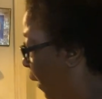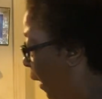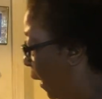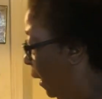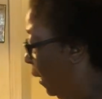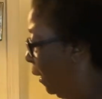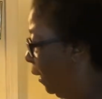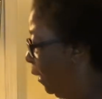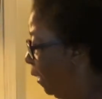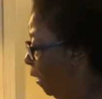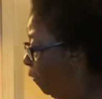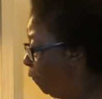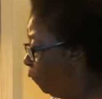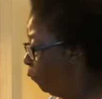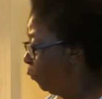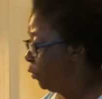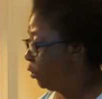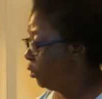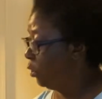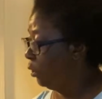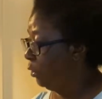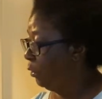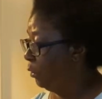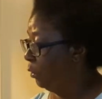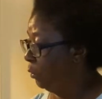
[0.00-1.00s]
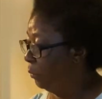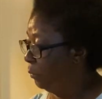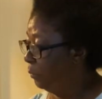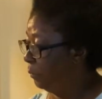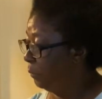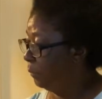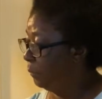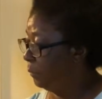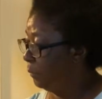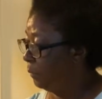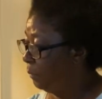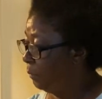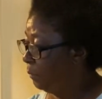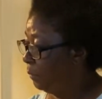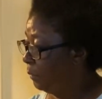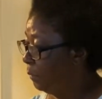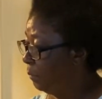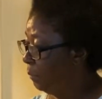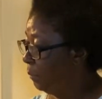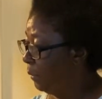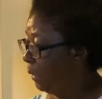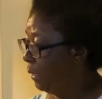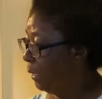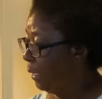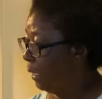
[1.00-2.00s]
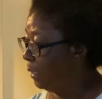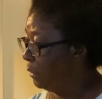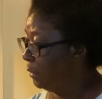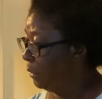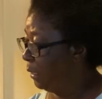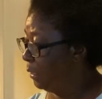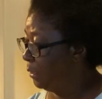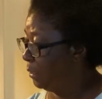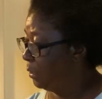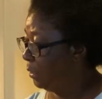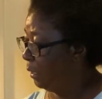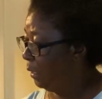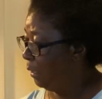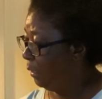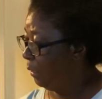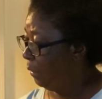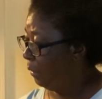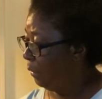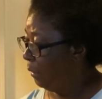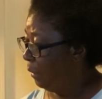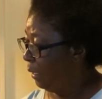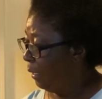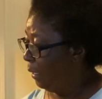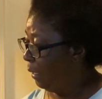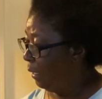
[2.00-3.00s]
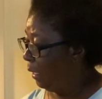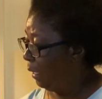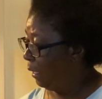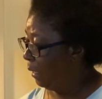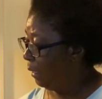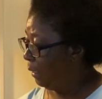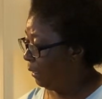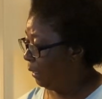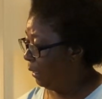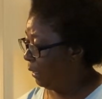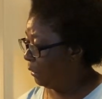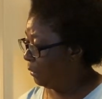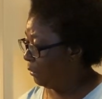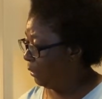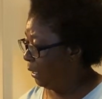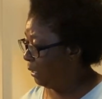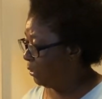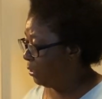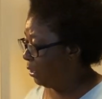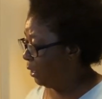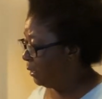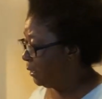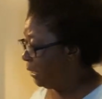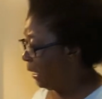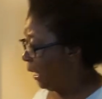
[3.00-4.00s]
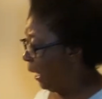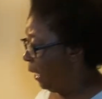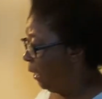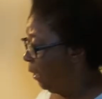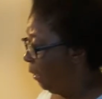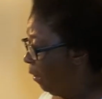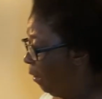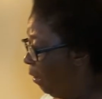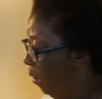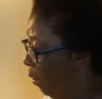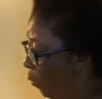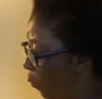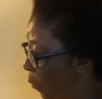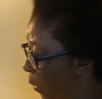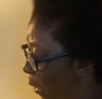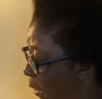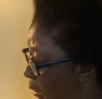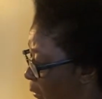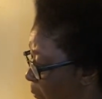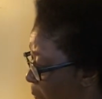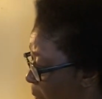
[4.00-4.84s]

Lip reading: gotta love what you do, because it just can't always